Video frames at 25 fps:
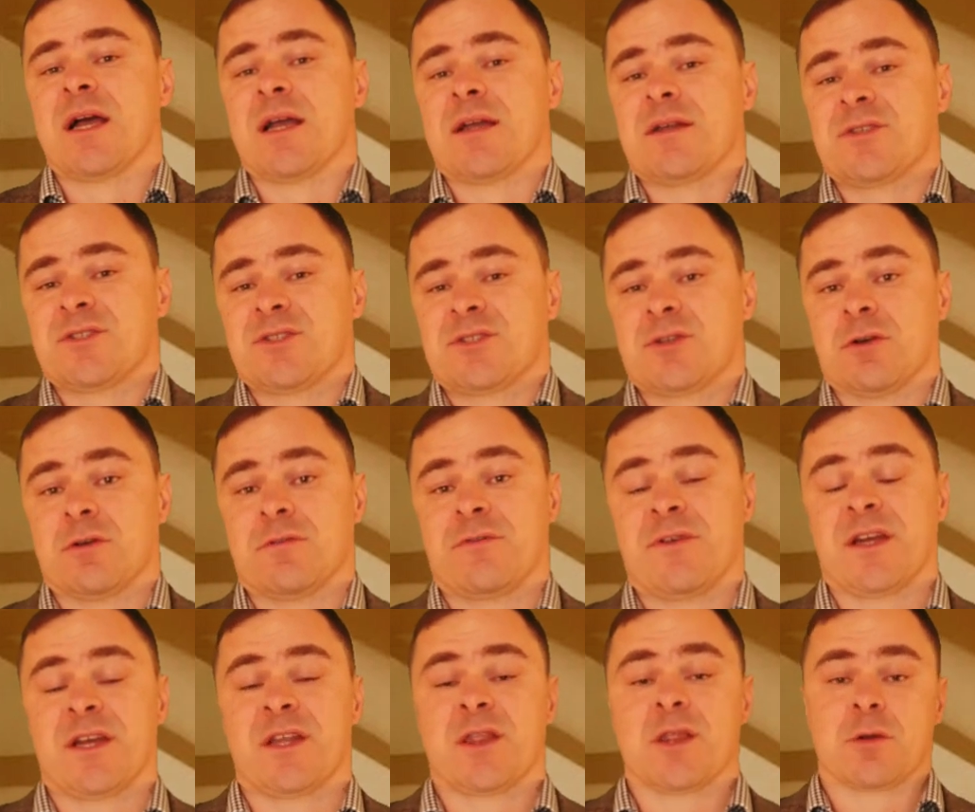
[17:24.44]
like
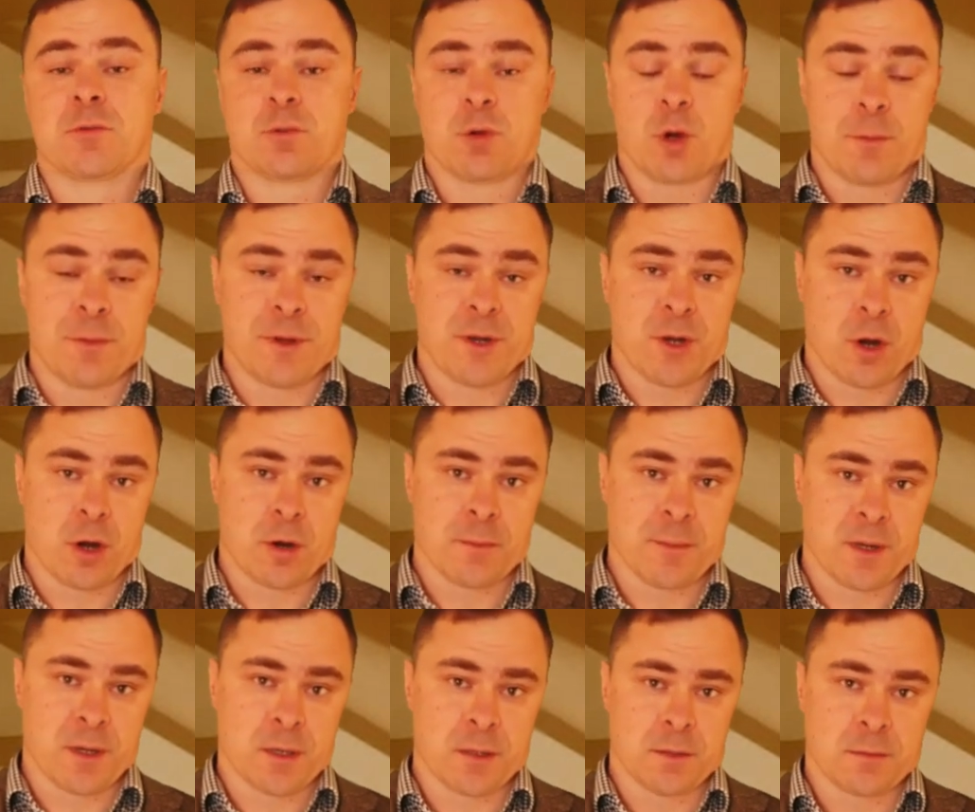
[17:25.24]
serving in the Roman
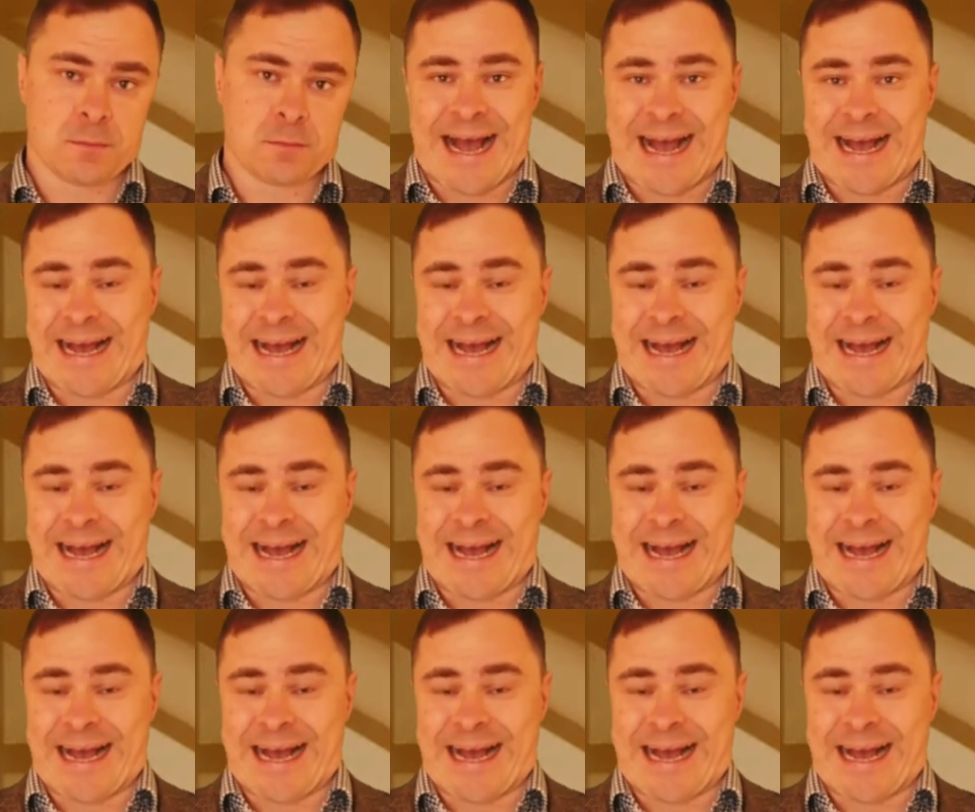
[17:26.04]
army.